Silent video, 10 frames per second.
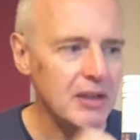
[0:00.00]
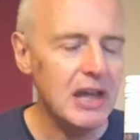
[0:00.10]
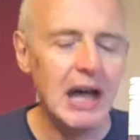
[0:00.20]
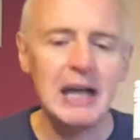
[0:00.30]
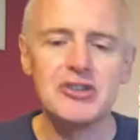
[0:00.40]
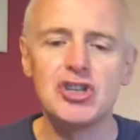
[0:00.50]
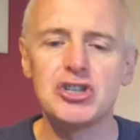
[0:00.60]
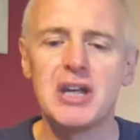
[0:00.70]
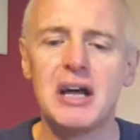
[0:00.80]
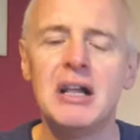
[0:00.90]
that has
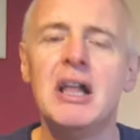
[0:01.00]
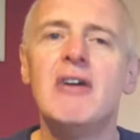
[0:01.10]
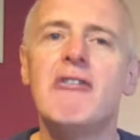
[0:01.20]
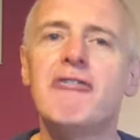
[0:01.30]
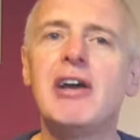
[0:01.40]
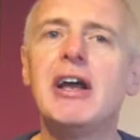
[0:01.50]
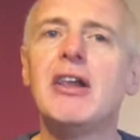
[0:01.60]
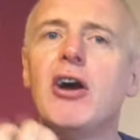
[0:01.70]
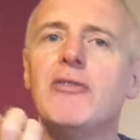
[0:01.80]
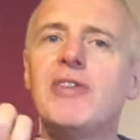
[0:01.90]
just that
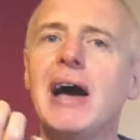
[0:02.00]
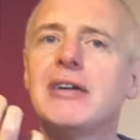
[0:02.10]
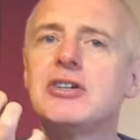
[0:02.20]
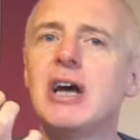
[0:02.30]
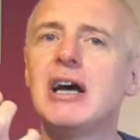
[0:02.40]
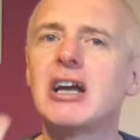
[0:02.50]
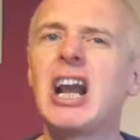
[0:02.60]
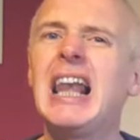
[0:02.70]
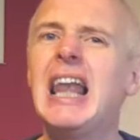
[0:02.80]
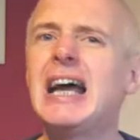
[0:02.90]
feel of that uh,
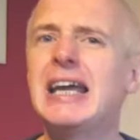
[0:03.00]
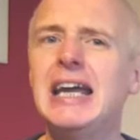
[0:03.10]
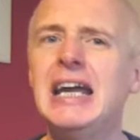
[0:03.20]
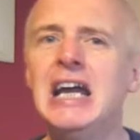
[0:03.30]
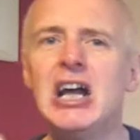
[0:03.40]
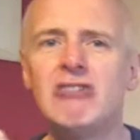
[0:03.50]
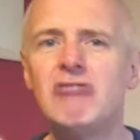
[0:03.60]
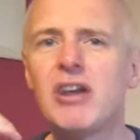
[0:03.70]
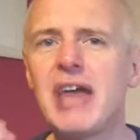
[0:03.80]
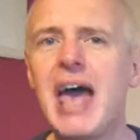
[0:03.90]
claggy,
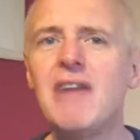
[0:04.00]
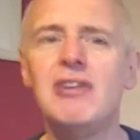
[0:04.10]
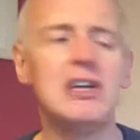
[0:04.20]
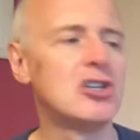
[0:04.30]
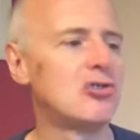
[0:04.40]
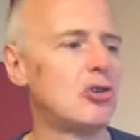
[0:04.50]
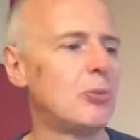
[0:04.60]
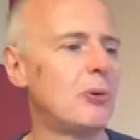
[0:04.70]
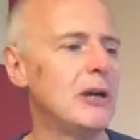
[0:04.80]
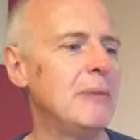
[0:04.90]
rather heavy
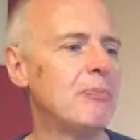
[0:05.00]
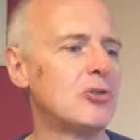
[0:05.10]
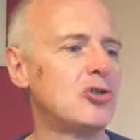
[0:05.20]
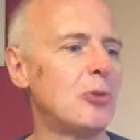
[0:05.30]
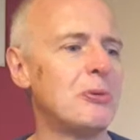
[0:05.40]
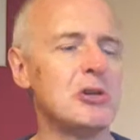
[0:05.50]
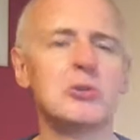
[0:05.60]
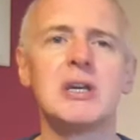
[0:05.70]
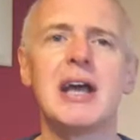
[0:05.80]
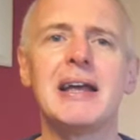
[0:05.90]
strawberry strawberry
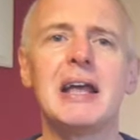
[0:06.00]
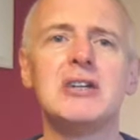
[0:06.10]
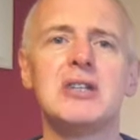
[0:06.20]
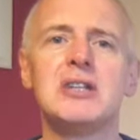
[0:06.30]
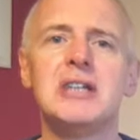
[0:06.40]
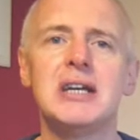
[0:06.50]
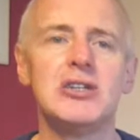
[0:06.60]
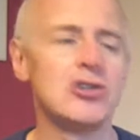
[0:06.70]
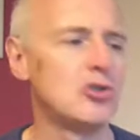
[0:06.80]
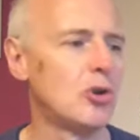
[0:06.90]
juice, getting into the
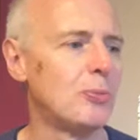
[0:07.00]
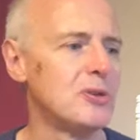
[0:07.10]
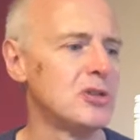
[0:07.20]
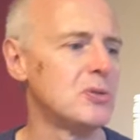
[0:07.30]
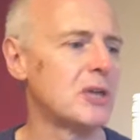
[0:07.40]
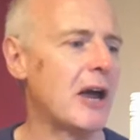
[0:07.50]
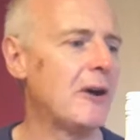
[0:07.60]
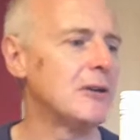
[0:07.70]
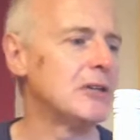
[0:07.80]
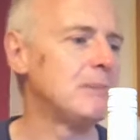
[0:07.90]
tinned strawberry juice
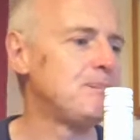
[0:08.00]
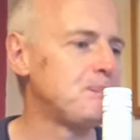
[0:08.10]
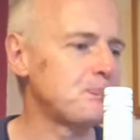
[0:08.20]
character.